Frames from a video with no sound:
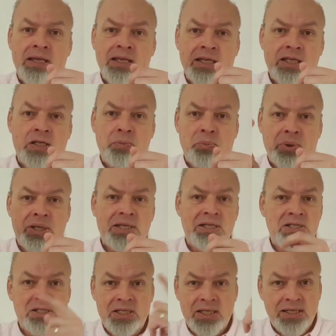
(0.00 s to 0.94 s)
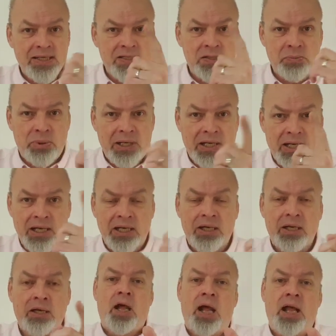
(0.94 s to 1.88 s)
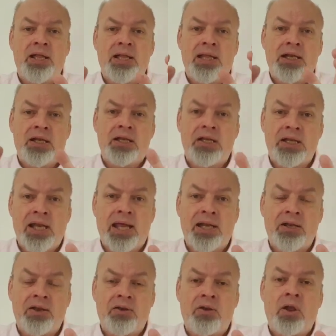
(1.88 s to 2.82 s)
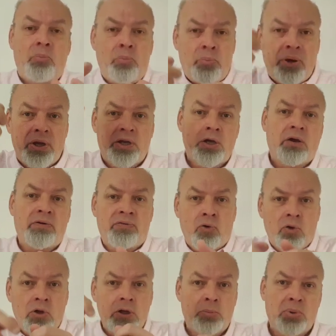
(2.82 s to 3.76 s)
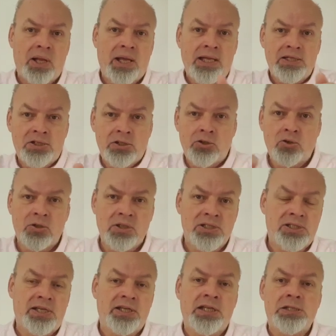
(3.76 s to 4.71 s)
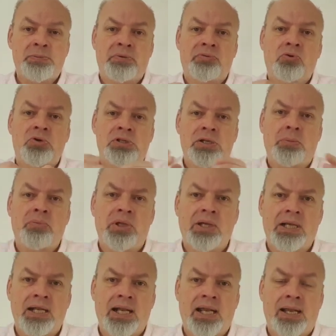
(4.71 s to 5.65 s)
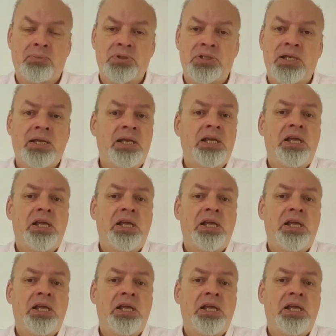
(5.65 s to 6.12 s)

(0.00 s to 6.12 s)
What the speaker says: keep each thing spinning and then at the end pick off all the plates and all the sticks before something collapsed.